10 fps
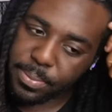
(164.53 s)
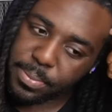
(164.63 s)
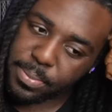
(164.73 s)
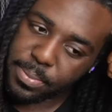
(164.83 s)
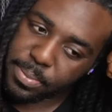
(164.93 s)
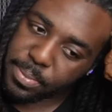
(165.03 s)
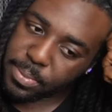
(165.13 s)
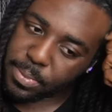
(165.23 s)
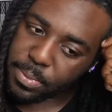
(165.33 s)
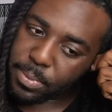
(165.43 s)
the government
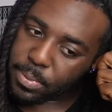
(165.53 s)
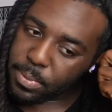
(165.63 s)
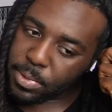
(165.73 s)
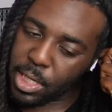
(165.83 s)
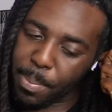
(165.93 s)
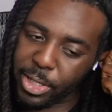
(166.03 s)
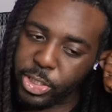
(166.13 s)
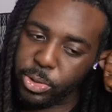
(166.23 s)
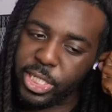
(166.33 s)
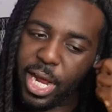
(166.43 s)
takes our Some stuff about
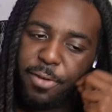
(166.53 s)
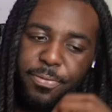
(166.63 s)
you, away. Jeff.